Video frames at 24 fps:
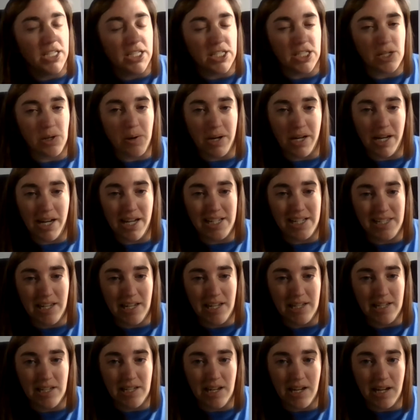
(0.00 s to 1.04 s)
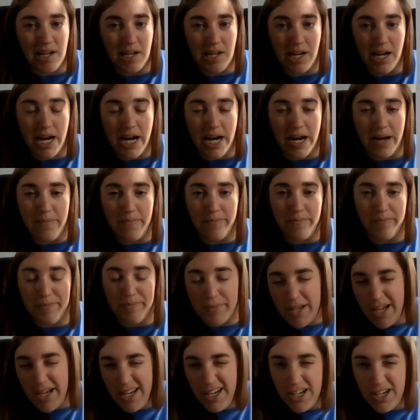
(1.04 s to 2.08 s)
So a nice, easy kind
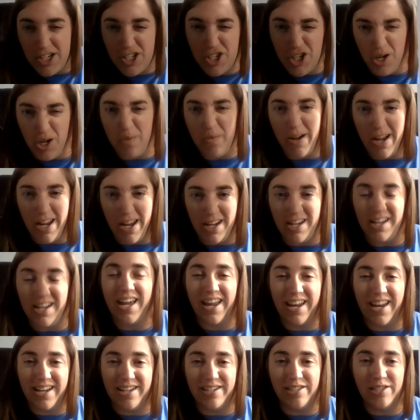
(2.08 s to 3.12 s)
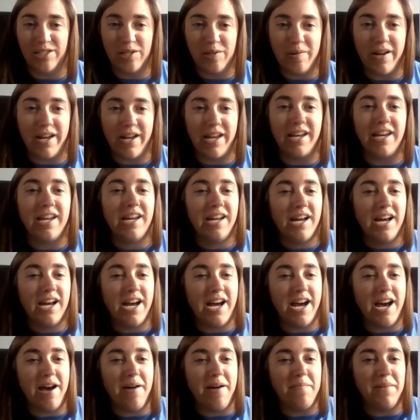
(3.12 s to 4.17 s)
of cheat way to get into it
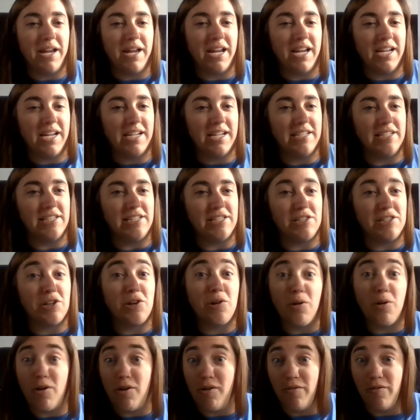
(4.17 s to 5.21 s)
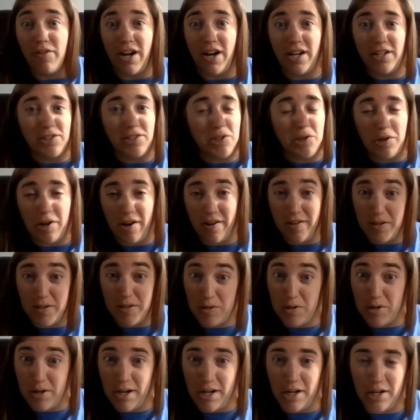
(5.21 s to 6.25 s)
and to go over it so you don't have to
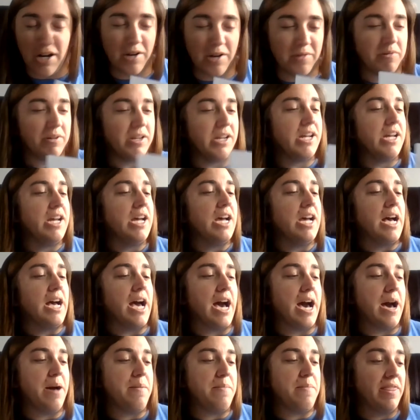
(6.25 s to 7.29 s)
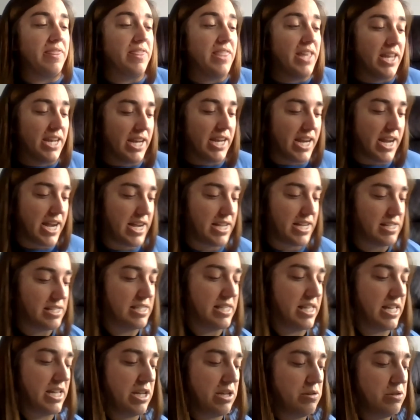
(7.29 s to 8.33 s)
create your own. Then I asked
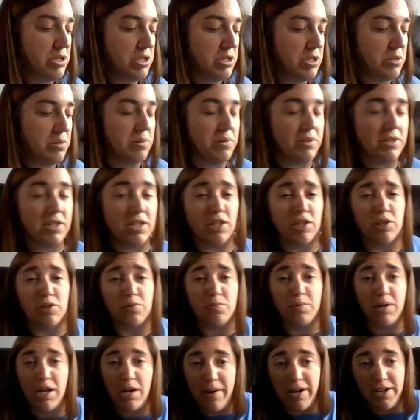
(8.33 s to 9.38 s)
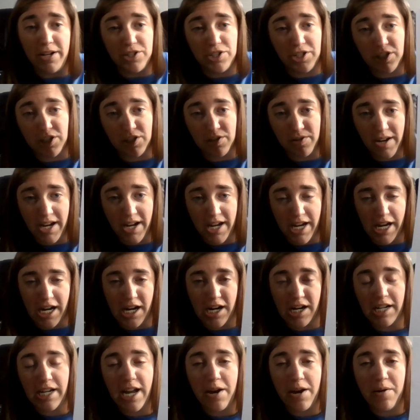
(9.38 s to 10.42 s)
that you do the 3 questions right here.
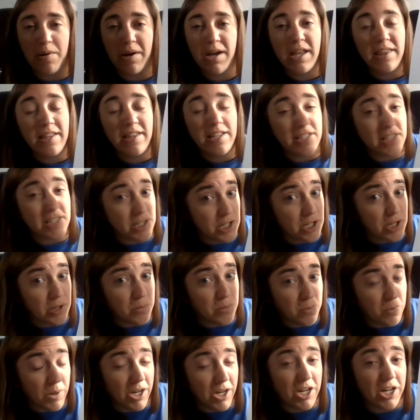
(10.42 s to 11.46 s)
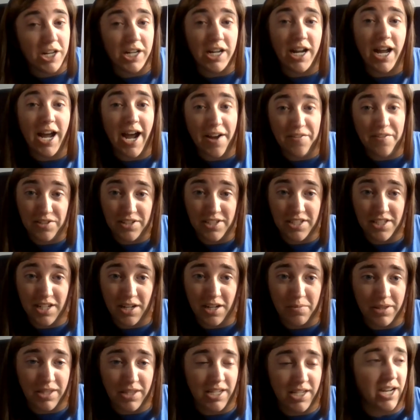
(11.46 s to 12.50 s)
Now, this is where you're going to have to
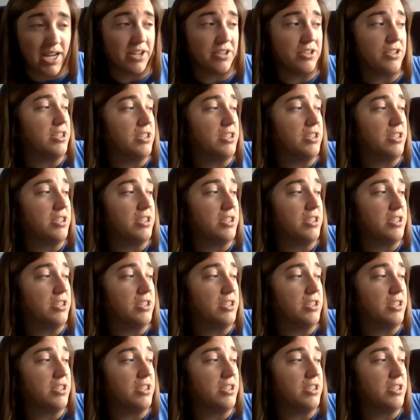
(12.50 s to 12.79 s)
stick with the